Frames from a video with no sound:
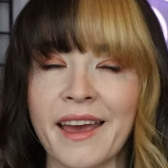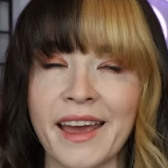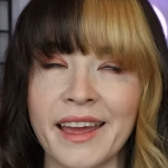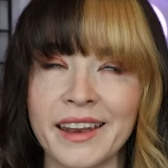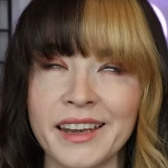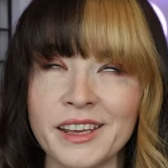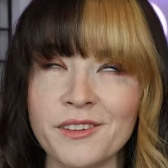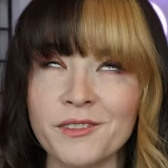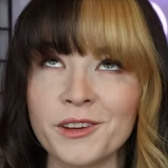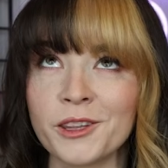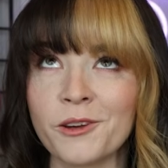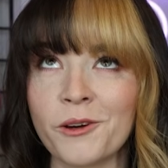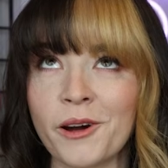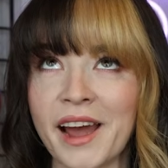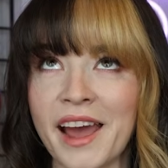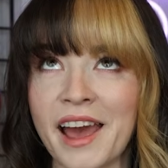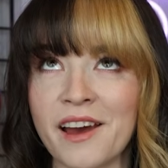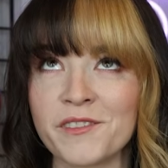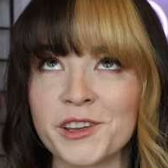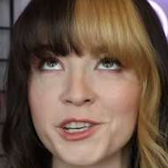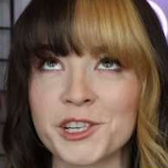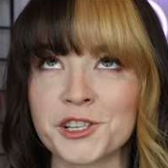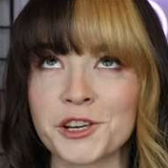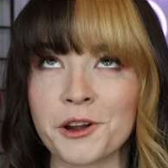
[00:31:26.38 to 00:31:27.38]
And even though I
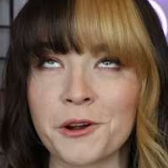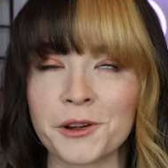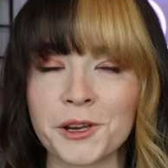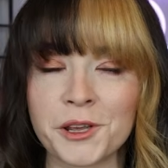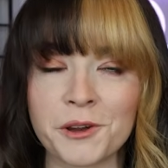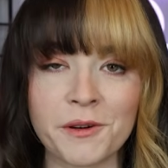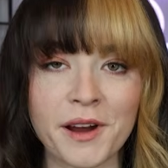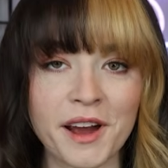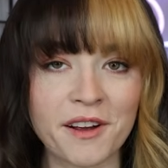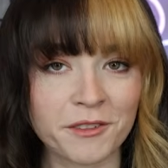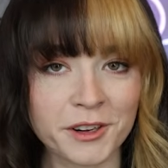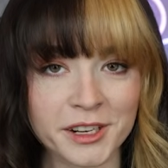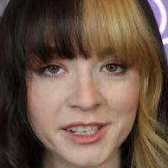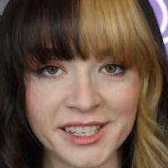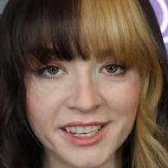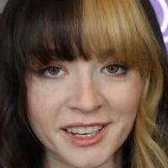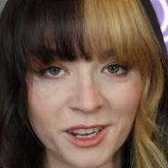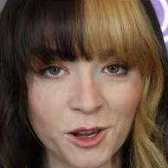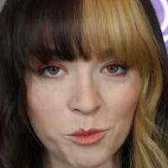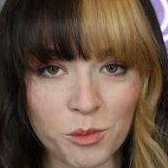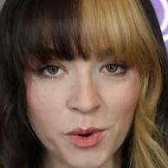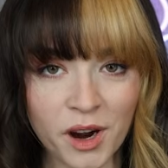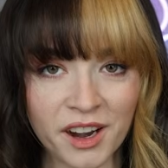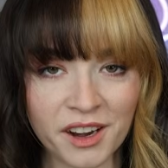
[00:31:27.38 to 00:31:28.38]
haven't shown you every
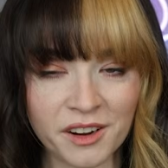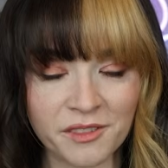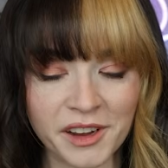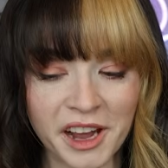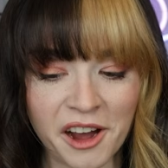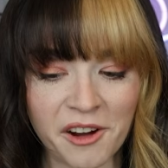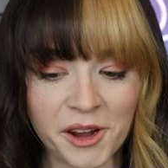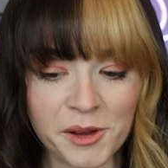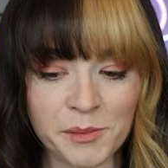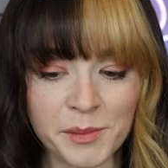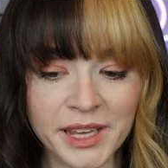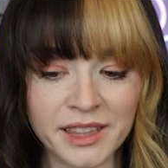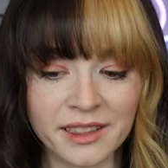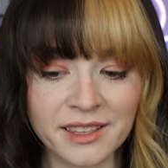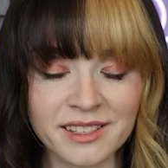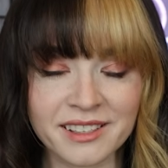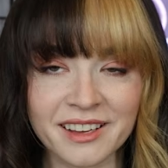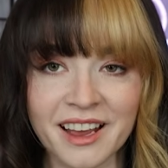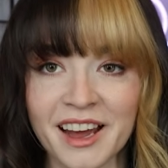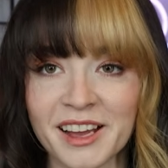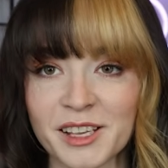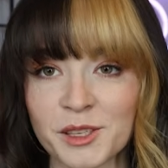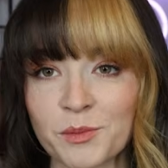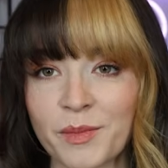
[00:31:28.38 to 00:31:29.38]
single part of how I made this
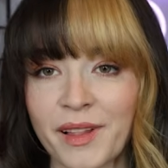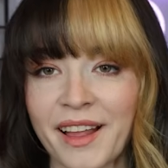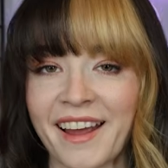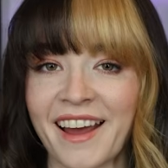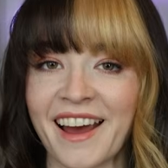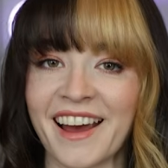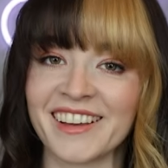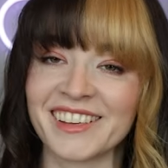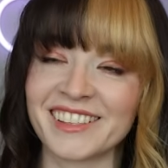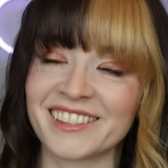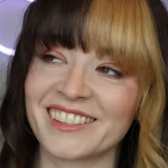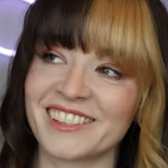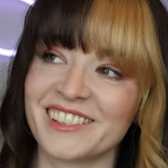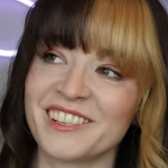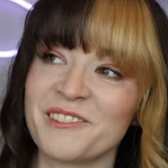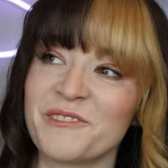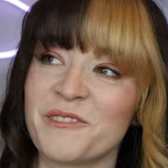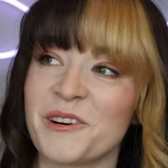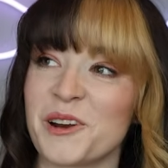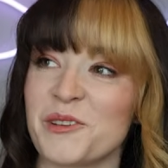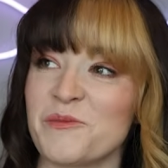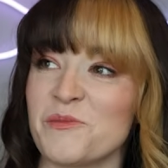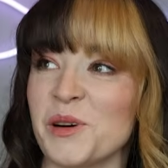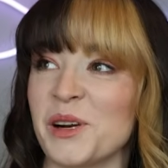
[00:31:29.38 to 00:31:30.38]
cosplay, I still
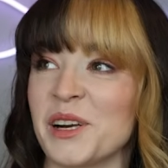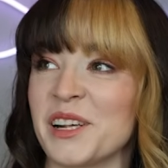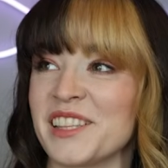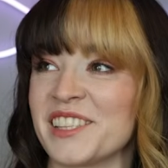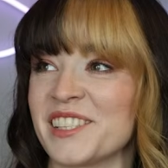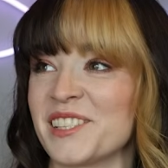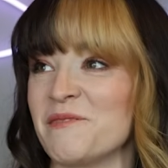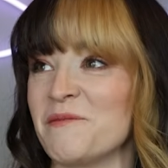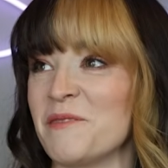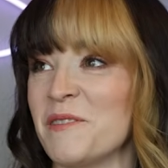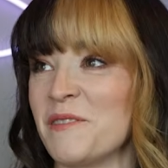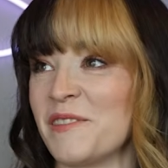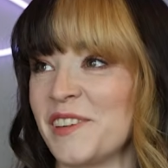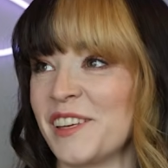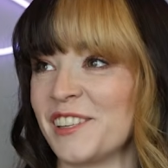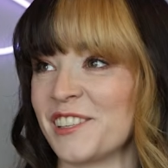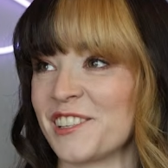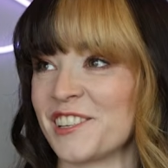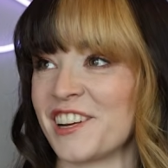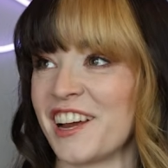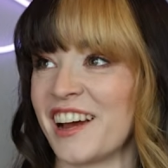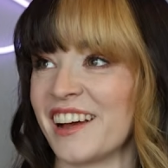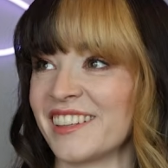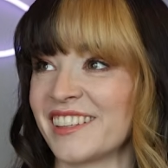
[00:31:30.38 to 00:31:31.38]
want to put in some reveal
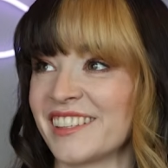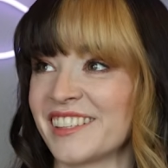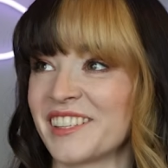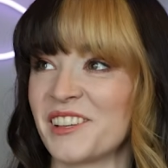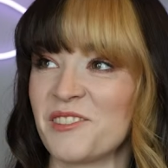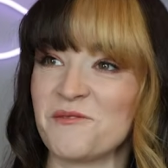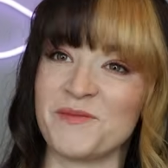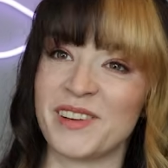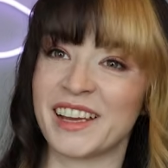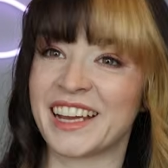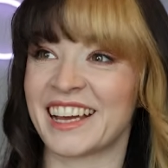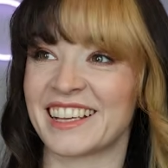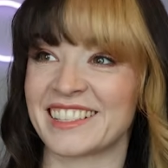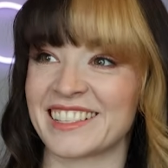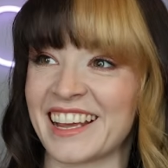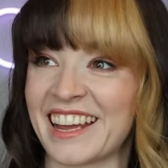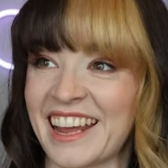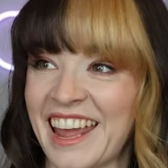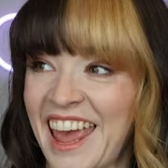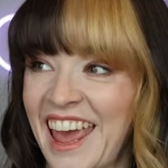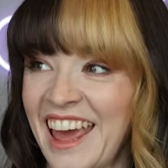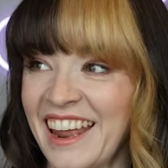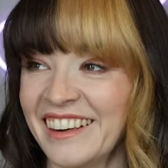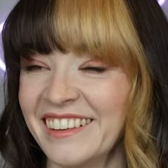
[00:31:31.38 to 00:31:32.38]
shots. Because I
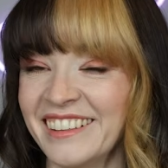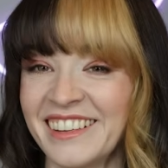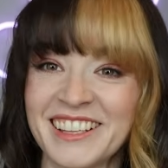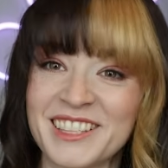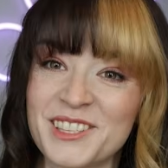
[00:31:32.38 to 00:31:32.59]
can.